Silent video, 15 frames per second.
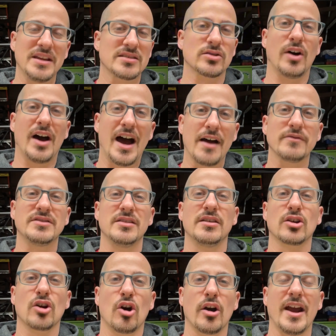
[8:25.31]
So obviously the
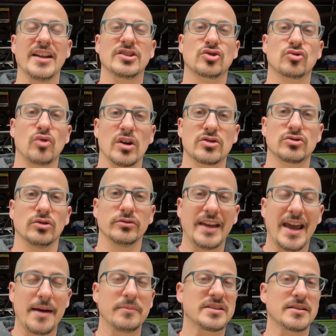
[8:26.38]
car had structural damage.